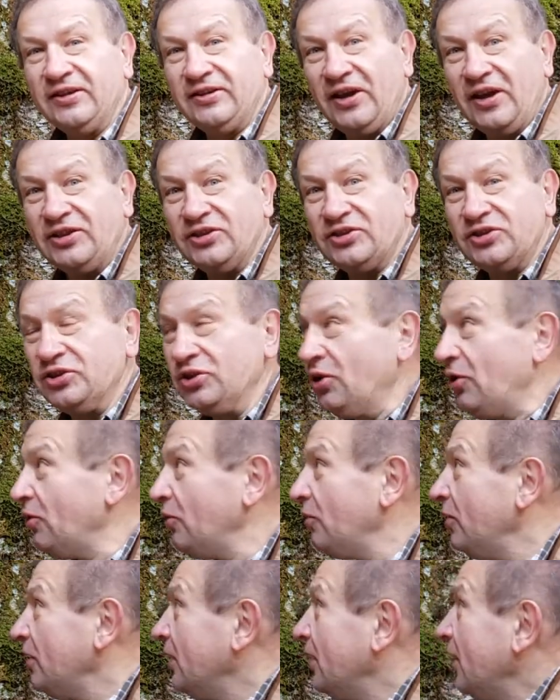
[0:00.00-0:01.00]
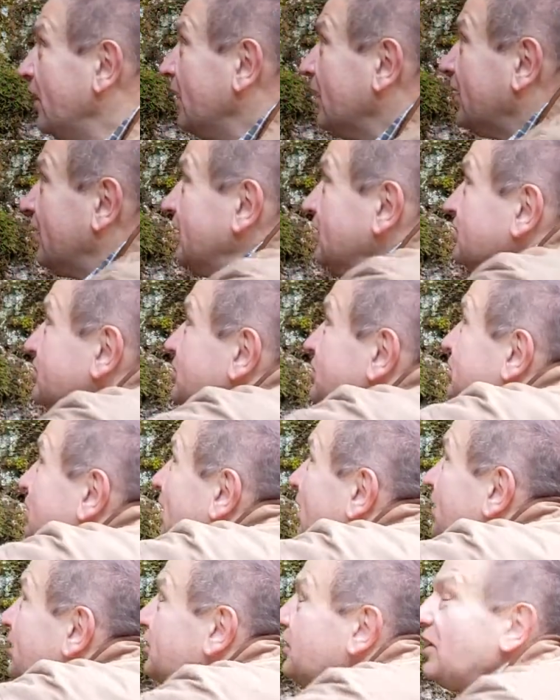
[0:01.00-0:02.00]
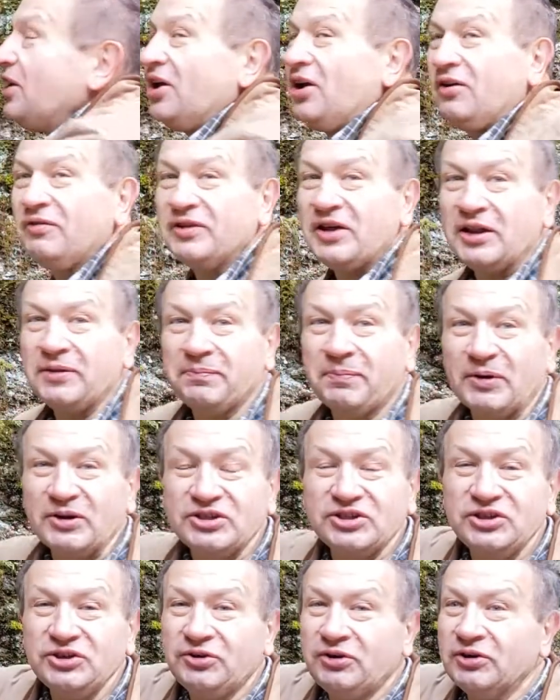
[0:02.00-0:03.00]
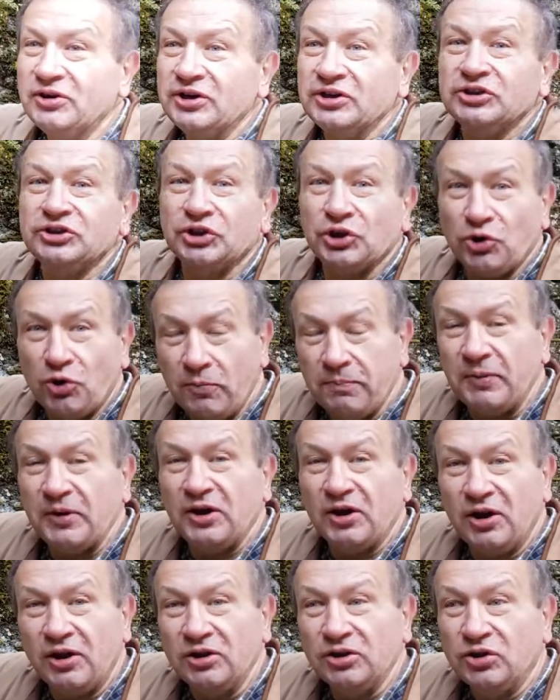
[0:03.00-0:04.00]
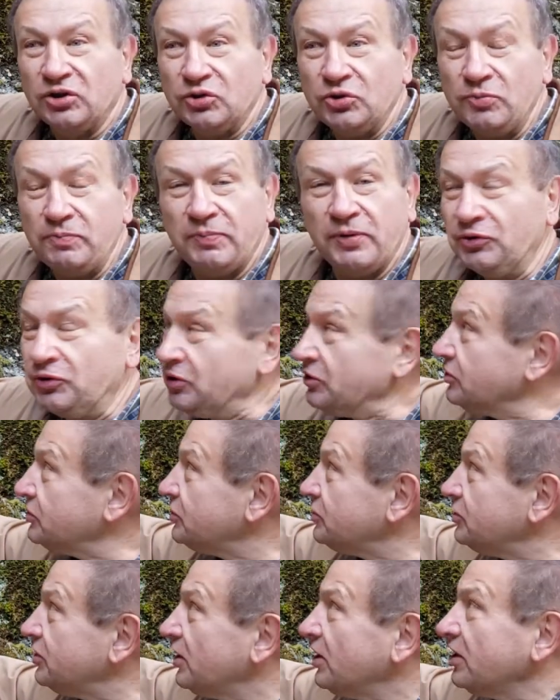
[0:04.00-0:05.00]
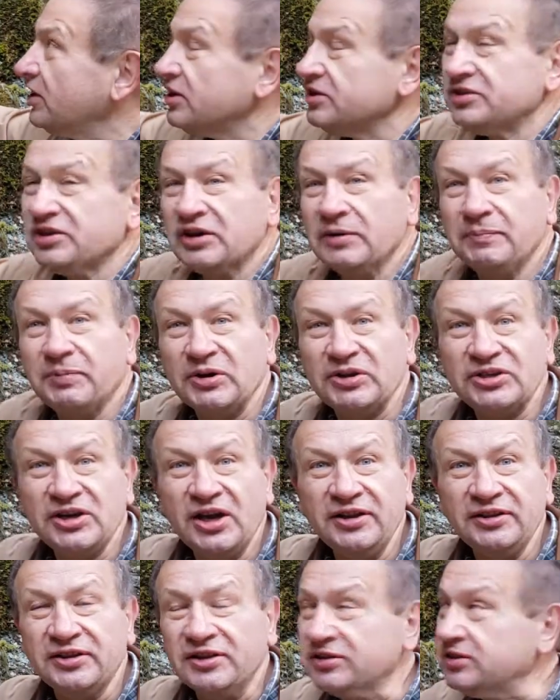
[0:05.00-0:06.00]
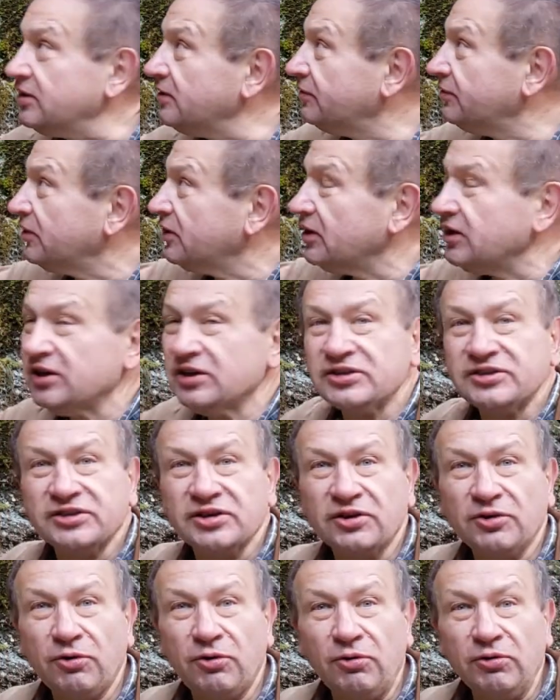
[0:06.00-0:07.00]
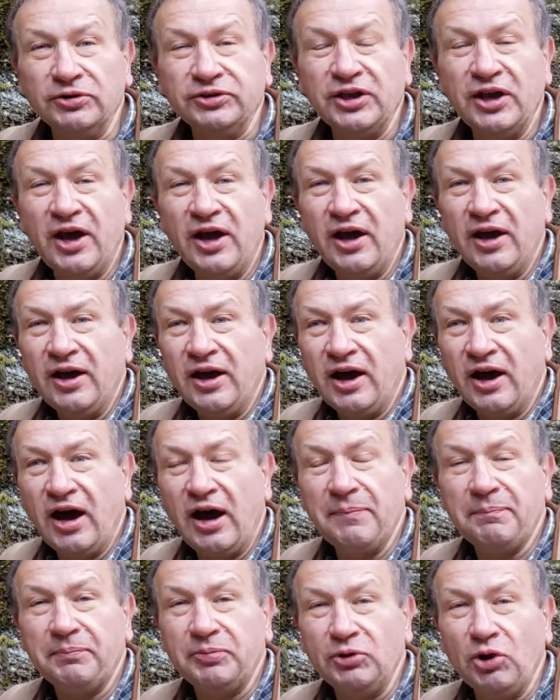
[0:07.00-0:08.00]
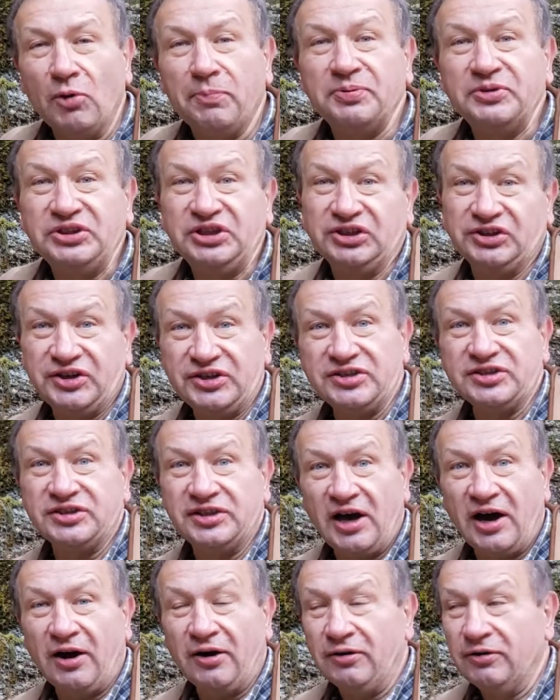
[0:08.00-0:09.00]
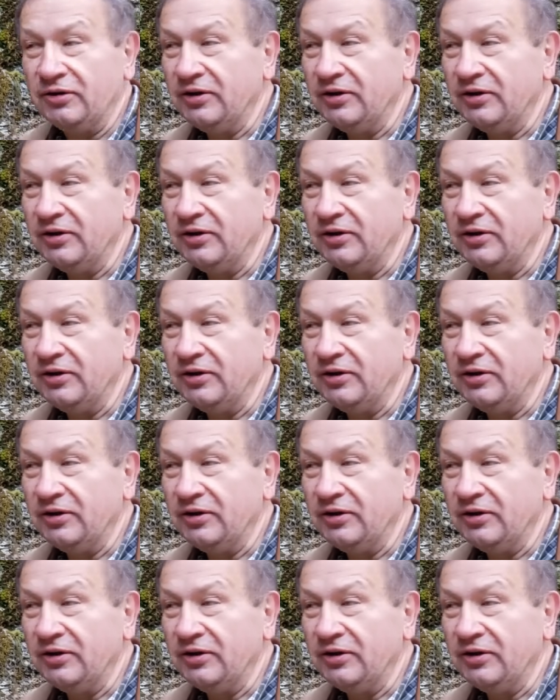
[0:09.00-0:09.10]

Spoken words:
that snow coincides with that particularly tropical group ferns. The representative is called Haplopteris now.